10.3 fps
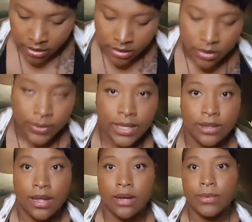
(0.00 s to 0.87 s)
going
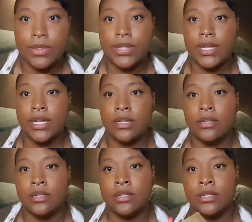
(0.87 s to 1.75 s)
along with the
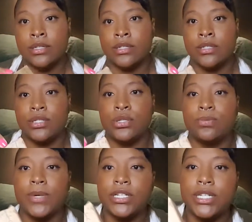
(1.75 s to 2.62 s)

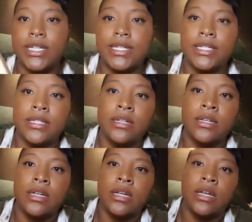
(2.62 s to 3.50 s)
toothbrushes,
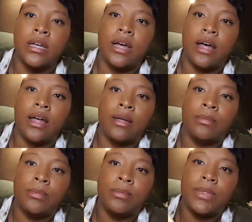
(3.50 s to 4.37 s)

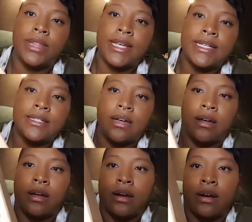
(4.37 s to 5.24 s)
these
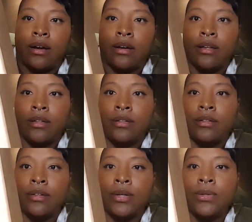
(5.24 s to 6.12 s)
are
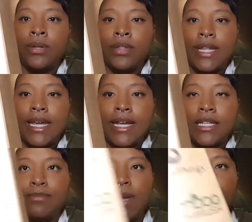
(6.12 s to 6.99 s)
Cooler
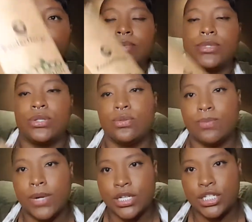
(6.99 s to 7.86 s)
Things bamboo
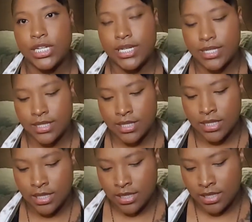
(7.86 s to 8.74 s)
toothbrushes.
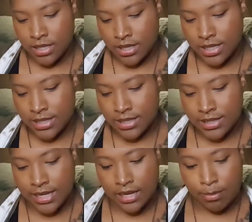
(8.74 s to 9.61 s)
This is
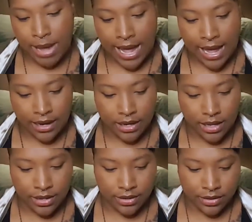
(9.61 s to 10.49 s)
like a pack
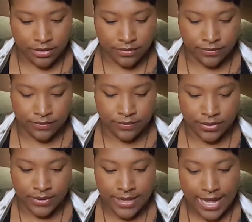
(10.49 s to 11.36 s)

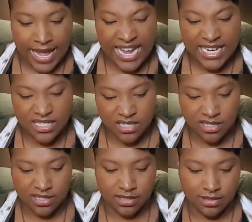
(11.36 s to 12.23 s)
of
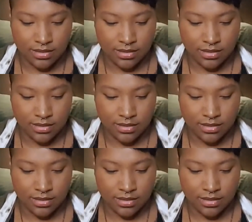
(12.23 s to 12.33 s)
8.